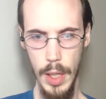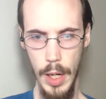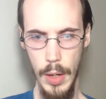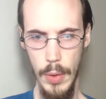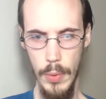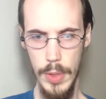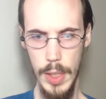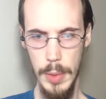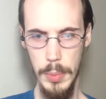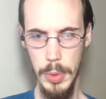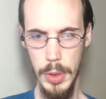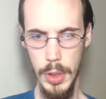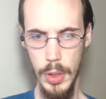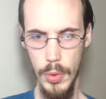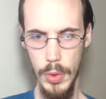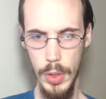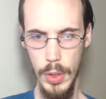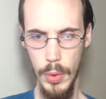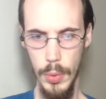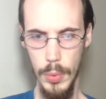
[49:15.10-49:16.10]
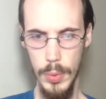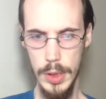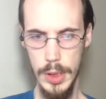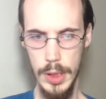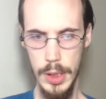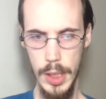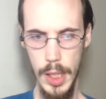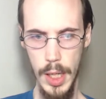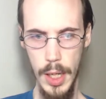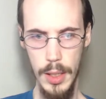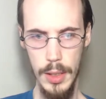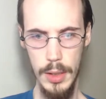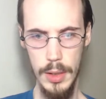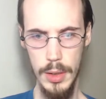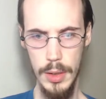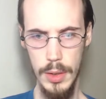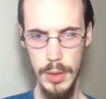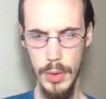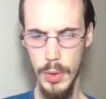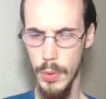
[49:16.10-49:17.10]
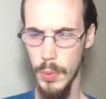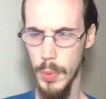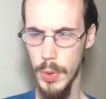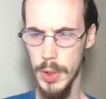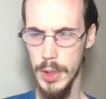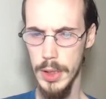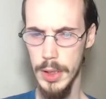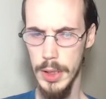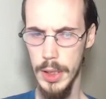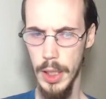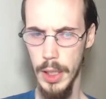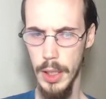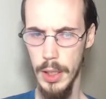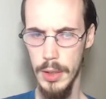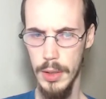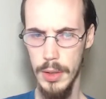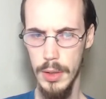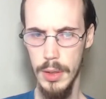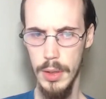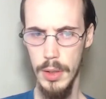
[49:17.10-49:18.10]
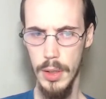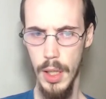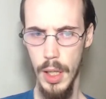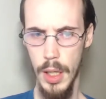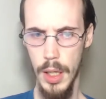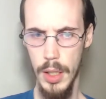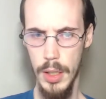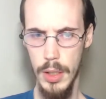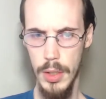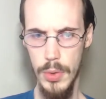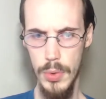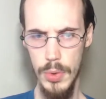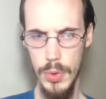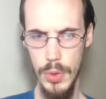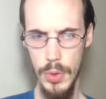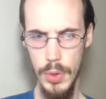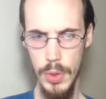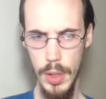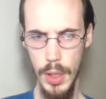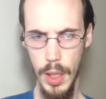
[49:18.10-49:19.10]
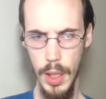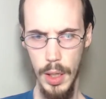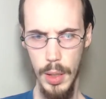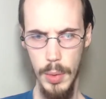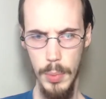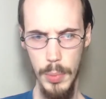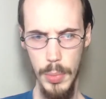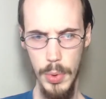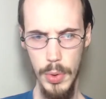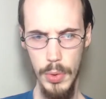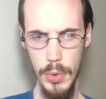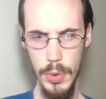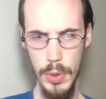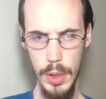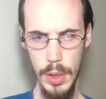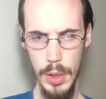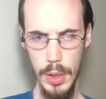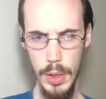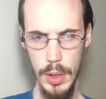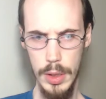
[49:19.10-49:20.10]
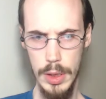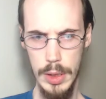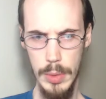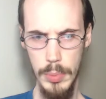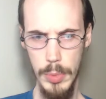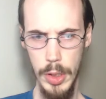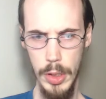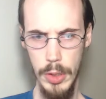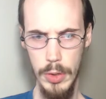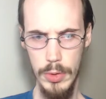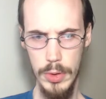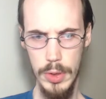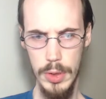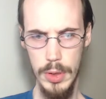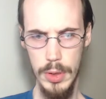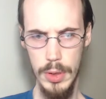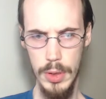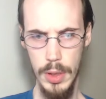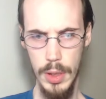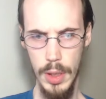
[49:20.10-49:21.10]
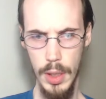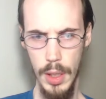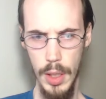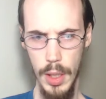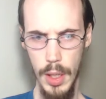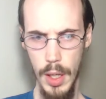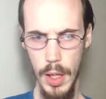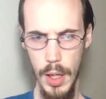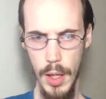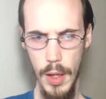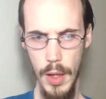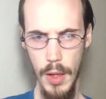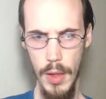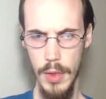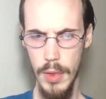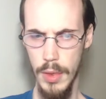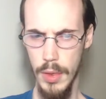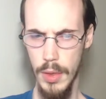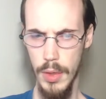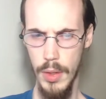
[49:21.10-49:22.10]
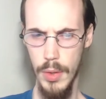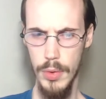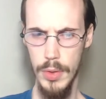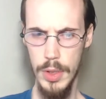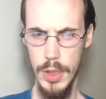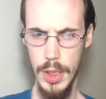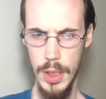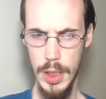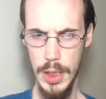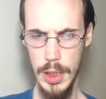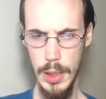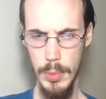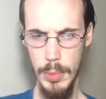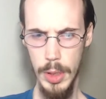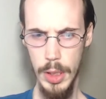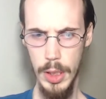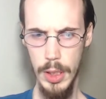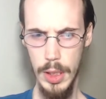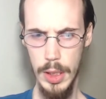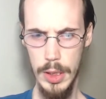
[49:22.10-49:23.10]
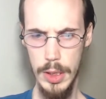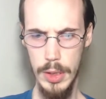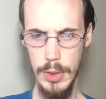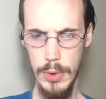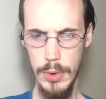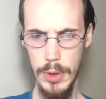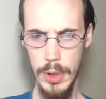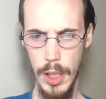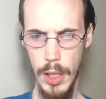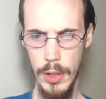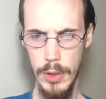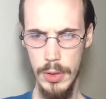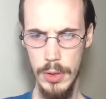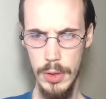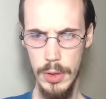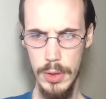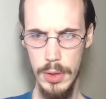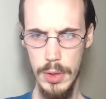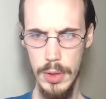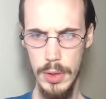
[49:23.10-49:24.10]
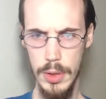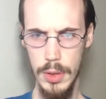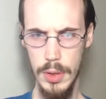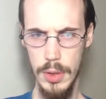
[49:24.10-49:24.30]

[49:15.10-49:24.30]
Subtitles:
don't think Pinocchio was a stand, The user and the ability is something else. They're just summoning these characters.